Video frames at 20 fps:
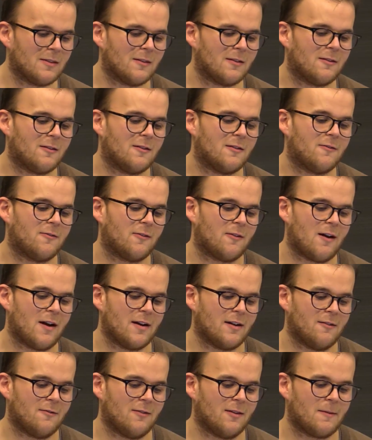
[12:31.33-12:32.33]
there were a
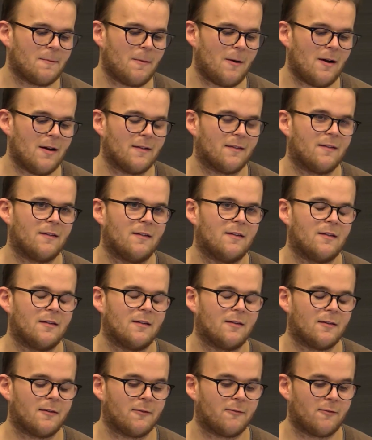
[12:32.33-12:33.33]
variety of
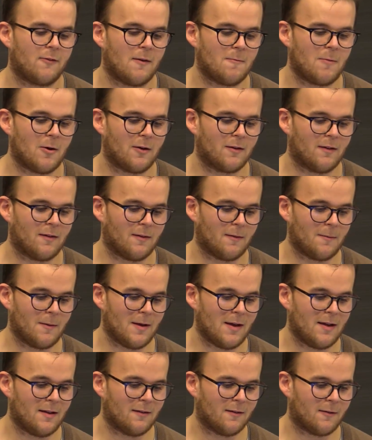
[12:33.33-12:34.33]
responses from
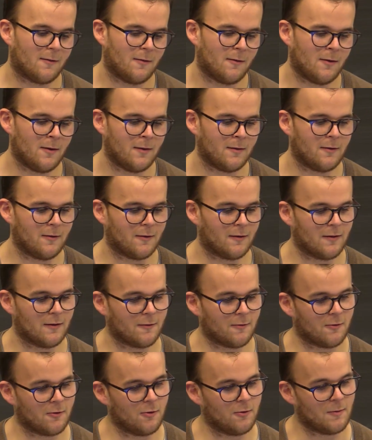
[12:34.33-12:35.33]
participants during
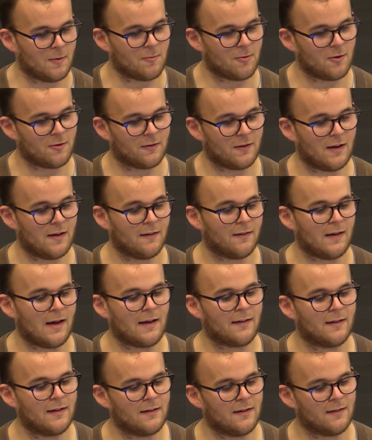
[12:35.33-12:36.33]
this recruitment process.
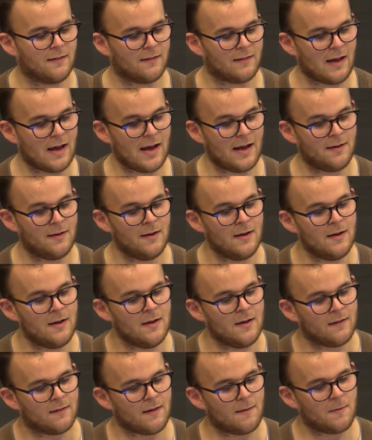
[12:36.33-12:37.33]
As I just said,
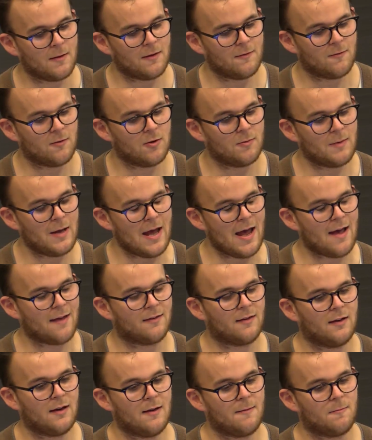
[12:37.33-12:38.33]
some of them were a bit
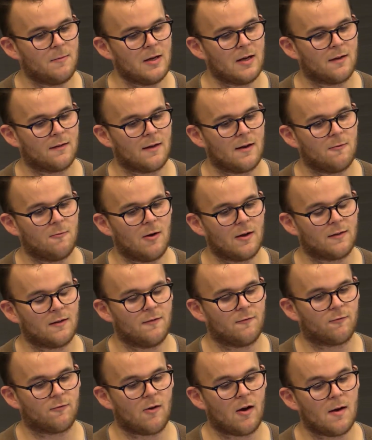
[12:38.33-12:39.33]
hesitant because I
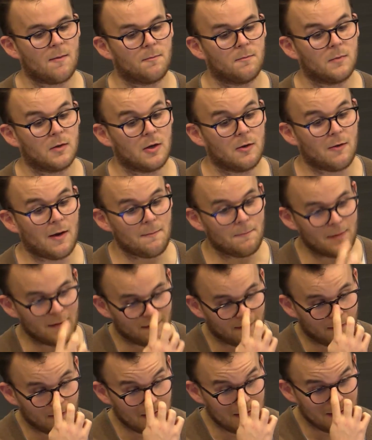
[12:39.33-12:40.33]
wasn't from
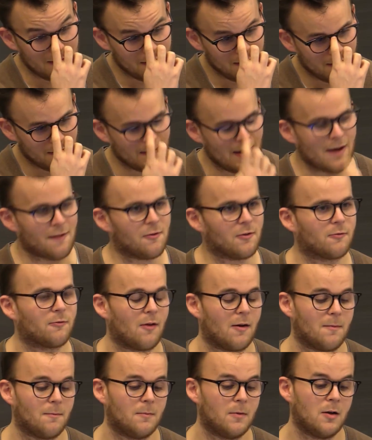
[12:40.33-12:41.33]
UNBC and that I was
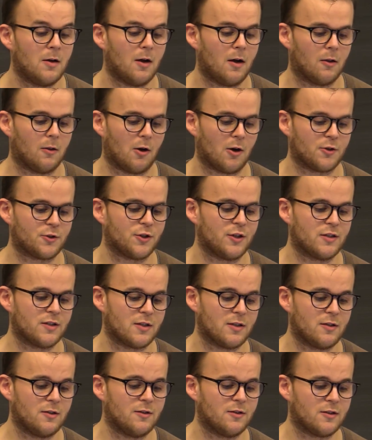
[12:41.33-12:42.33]
from a larger
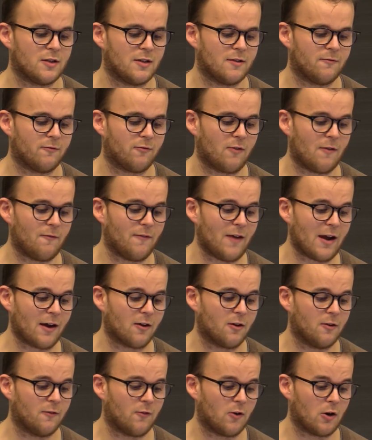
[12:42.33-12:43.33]
institution from
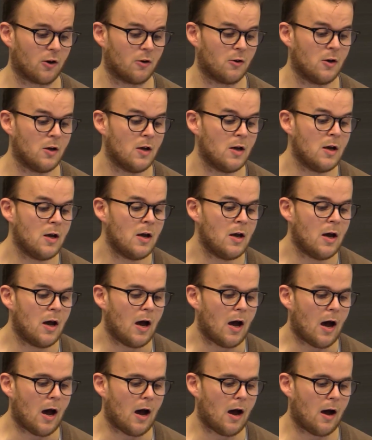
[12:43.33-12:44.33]
Vancouver.
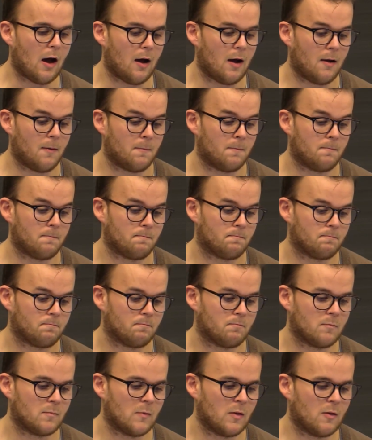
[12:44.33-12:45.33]
One
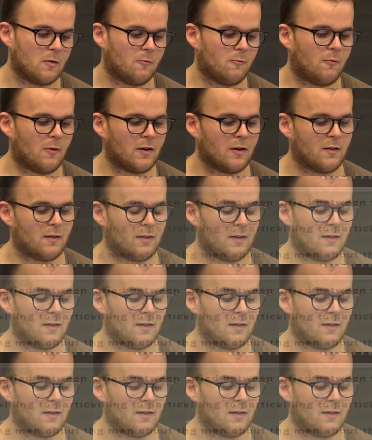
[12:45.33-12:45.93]
of the